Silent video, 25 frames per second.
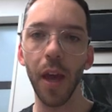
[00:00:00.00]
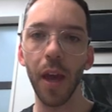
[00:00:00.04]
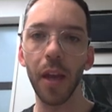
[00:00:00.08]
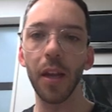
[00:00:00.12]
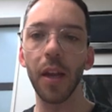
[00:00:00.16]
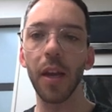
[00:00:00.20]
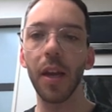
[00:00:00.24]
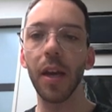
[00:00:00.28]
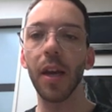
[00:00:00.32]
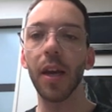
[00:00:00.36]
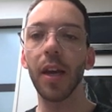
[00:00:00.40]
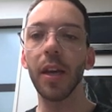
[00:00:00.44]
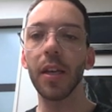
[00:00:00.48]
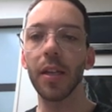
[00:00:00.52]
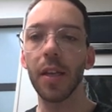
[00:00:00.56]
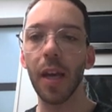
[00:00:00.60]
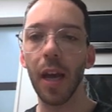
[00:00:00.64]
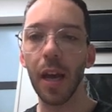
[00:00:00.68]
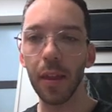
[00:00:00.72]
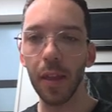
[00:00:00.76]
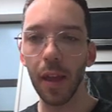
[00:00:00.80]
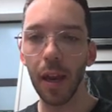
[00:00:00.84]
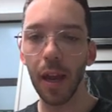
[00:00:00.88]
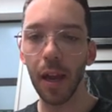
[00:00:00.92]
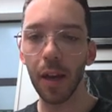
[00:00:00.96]
that,
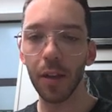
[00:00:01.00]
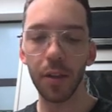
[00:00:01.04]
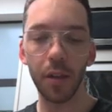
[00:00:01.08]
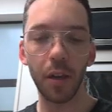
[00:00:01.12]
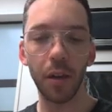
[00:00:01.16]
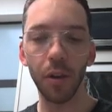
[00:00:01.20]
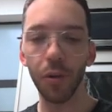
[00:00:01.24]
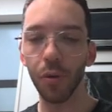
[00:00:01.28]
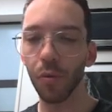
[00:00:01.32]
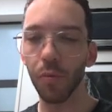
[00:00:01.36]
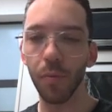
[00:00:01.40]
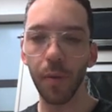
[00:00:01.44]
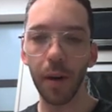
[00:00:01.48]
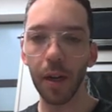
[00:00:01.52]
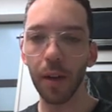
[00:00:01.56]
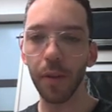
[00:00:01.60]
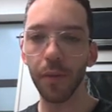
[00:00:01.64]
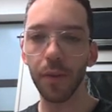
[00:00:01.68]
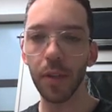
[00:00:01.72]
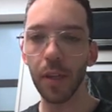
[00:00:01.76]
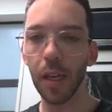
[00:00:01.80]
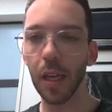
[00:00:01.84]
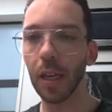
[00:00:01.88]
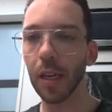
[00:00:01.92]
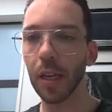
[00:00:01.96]
take that out as a little ring
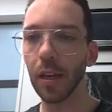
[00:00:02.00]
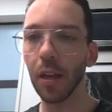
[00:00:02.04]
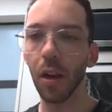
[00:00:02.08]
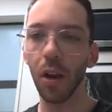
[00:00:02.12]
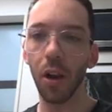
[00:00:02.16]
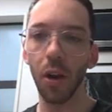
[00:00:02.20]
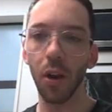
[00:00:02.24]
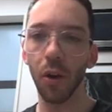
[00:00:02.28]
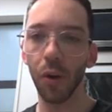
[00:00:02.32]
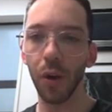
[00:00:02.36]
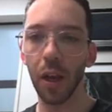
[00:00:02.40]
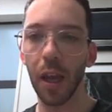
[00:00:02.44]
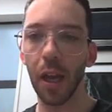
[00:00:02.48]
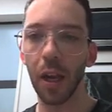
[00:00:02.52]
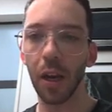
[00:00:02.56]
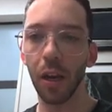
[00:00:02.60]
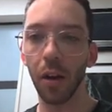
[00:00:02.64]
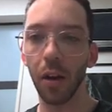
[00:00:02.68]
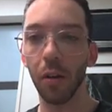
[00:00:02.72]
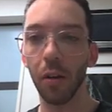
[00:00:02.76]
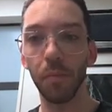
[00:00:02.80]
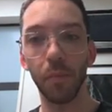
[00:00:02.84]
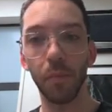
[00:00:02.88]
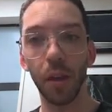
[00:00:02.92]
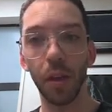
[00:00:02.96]
of skin, look again and
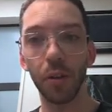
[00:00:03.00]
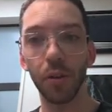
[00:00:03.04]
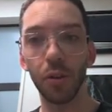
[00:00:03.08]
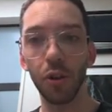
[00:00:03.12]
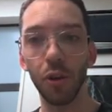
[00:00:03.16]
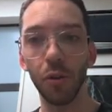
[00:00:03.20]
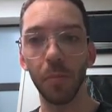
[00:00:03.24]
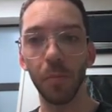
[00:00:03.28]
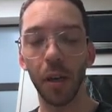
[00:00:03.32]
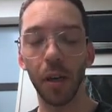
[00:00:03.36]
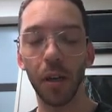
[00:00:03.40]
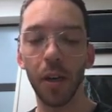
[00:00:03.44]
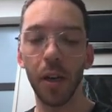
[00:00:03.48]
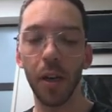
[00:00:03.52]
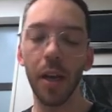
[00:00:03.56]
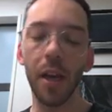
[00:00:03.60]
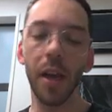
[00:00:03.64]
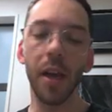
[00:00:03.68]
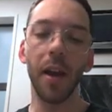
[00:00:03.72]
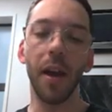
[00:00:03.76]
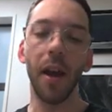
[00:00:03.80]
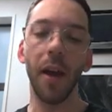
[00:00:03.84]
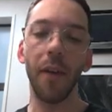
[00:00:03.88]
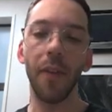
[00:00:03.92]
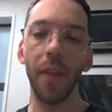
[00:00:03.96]
go, there's tumor.
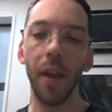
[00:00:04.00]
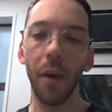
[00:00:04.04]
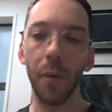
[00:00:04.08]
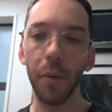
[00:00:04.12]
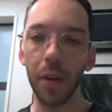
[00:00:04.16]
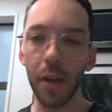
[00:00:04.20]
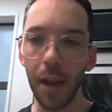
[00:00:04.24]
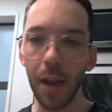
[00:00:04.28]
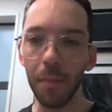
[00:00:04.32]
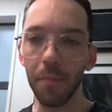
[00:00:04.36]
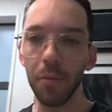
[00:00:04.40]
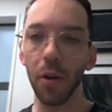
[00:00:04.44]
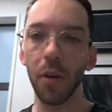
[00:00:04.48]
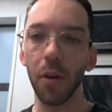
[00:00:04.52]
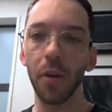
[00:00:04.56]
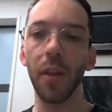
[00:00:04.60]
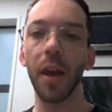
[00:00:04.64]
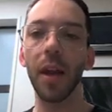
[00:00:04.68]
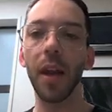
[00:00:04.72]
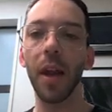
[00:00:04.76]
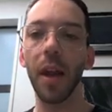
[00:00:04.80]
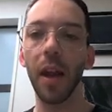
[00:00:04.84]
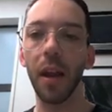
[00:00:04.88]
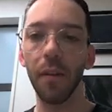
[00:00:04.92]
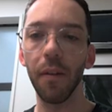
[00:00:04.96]
And they would keep doing
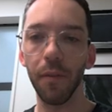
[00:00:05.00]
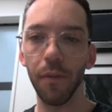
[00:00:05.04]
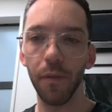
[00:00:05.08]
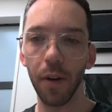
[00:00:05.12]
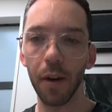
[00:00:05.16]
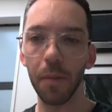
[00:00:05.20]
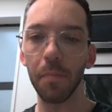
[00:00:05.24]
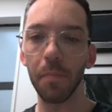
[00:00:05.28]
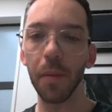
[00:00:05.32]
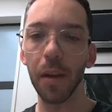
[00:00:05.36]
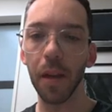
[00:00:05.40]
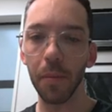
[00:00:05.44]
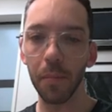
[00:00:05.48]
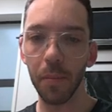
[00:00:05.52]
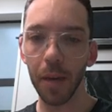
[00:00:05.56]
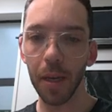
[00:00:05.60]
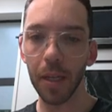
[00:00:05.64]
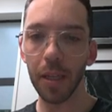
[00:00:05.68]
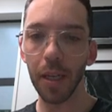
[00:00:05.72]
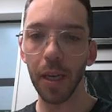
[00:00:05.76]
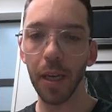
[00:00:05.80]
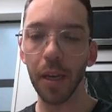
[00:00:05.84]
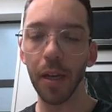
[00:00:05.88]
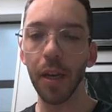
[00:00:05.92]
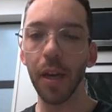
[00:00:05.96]
that every
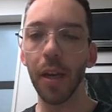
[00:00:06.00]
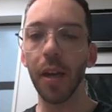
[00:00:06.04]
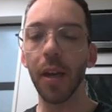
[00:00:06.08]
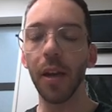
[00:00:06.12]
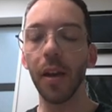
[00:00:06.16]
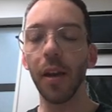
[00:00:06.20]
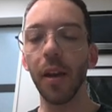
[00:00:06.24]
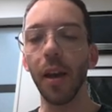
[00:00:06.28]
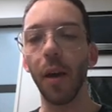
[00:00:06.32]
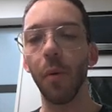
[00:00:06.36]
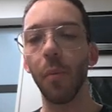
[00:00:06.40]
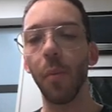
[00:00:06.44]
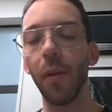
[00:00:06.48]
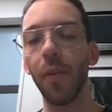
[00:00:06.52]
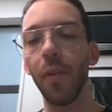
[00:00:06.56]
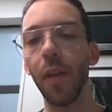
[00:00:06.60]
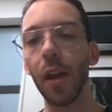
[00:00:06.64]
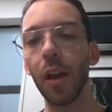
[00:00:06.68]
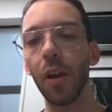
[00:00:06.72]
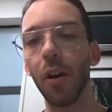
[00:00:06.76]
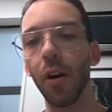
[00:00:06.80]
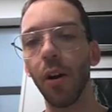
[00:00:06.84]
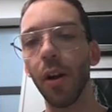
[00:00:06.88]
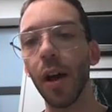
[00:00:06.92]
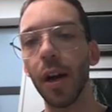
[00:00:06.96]
millimeter. And when
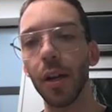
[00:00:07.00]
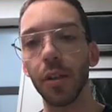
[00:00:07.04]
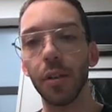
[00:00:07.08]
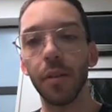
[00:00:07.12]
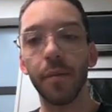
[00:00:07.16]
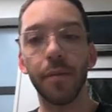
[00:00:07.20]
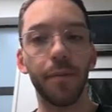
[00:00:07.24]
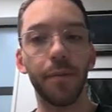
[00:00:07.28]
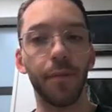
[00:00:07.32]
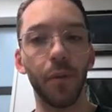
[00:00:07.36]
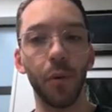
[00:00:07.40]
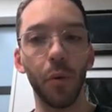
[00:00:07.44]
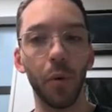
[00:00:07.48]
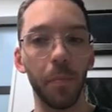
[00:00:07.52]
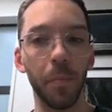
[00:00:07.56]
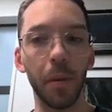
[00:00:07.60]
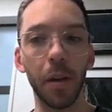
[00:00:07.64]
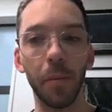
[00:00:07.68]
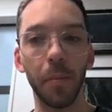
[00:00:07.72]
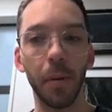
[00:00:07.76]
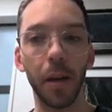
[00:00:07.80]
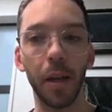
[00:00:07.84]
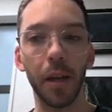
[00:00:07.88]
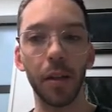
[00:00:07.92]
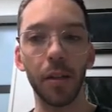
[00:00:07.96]
they got out to 4
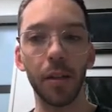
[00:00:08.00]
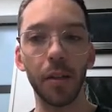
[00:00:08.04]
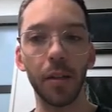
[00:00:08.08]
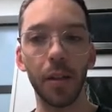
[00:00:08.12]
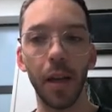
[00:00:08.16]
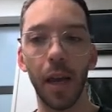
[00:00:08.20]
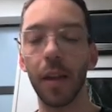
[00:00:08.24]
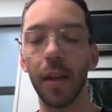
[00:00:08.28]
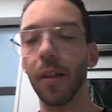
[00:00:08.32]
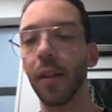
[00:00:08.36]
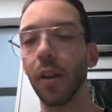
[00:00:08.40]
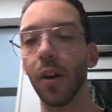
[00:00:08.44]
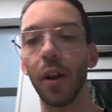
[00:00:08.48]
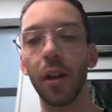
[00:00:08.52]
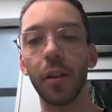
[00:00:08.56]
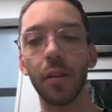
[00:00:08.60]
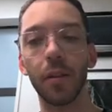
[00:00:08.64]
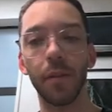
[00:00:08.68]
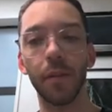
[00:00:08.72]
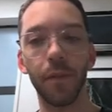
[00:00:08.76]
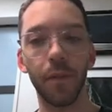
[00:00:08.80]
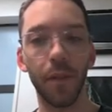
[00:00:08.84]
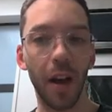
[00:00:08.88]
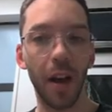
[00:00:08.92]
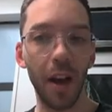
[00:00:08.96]
millimeters and then they got out
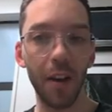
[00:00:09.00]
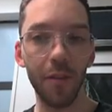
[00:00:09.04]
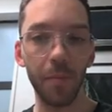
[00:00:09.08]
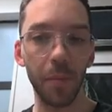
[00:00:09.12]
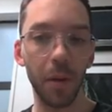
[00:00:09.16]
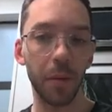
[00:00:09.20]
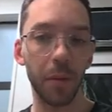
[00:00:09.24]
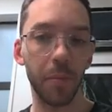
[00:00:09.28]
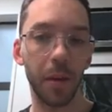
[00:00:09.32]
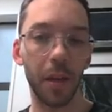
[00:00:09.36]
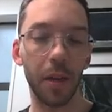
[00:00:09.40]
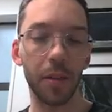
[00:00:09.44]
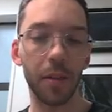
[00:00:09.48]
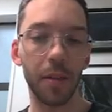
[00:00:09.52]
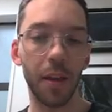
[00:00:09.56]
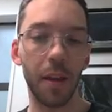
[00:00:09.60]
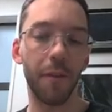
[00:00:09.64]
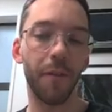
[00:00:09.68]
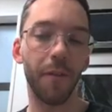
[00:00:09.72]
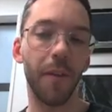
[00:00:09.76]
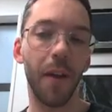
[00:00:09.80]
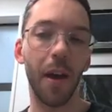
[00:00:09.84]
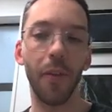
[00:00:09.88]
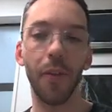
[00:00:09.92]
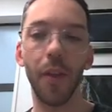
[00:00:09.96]
to 5 millimeters, they
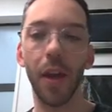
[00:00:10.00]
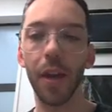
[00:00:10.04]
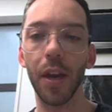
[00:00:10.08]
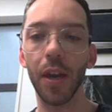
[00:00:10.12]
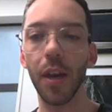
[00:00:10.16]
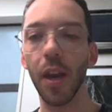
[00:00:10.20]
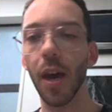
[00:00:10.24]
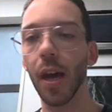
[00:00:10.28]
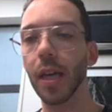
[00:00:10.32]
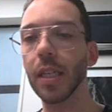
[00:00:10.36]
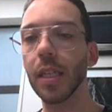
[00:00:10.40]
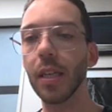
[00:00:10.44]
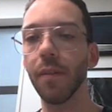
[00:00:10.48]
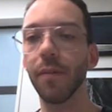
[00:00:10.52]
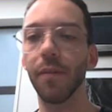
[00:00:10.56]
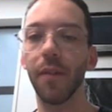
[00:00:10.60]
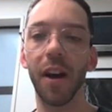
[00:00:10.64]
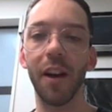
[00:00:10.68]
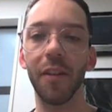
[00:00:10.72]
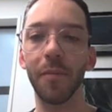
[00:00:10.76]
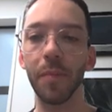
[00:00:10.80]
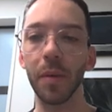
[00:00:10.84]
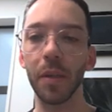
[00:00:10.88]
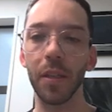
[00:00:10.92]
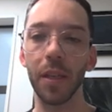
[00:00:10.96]
found that
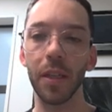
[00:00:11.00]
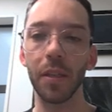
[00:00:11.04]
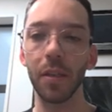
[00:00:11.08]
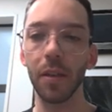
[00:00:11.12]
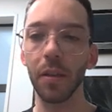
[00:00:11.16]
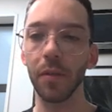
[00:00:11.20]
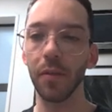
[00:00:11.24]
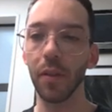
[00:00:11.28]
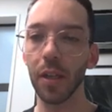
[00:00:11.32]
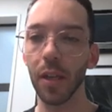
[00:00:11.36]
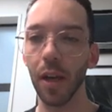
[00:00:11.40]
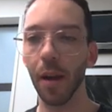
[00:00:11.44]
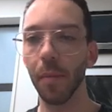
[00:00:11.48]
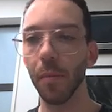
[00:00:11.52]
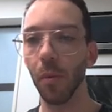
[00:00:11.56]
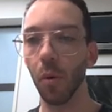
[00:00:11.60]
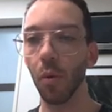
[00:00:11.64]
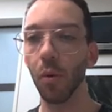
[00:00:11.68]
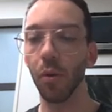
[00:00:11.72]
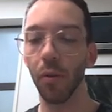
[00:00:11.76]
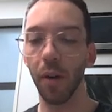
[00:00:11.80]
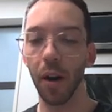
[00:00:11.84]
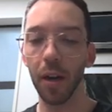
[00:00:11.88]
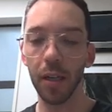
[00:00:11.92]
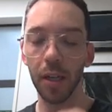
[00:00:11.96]
95% of the time
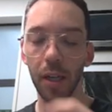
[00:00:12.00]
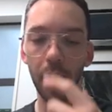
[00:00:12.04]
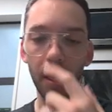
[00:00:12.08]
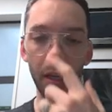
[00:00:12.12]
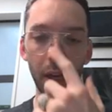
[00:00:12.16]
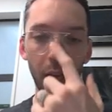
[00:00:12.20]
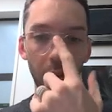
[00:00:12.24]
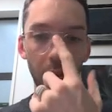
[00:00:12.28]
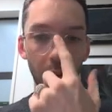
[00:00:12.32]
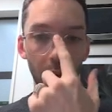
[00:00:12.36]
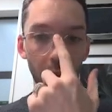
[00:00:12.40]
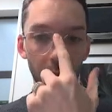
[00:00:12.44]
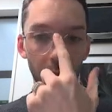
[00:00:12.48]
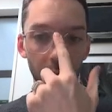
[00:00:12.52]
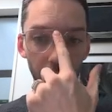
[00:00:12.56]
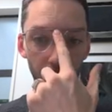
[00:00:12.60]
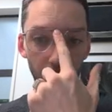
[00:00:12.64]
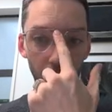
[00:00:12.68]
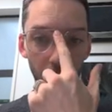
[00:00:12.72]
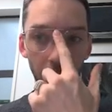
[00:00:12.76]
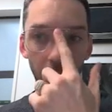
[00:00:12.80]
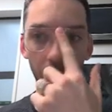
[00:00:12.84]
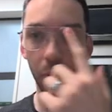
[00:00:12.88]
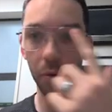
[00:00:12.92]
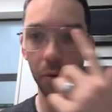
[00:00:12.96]
or greater, the
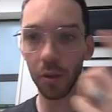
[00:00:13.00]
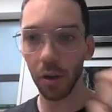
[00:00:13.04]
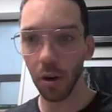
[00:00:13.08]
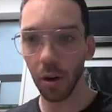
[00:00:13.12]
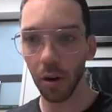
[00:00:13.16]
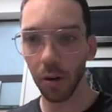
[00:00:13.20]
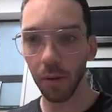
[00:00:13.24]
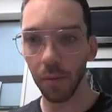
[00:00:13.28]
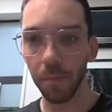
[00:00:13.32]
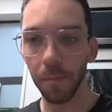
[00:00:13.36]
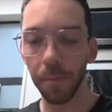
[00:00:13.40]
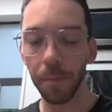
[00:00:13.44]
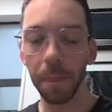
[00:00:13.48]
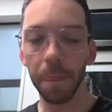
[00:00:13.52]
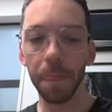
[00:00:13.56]
tumor was gone.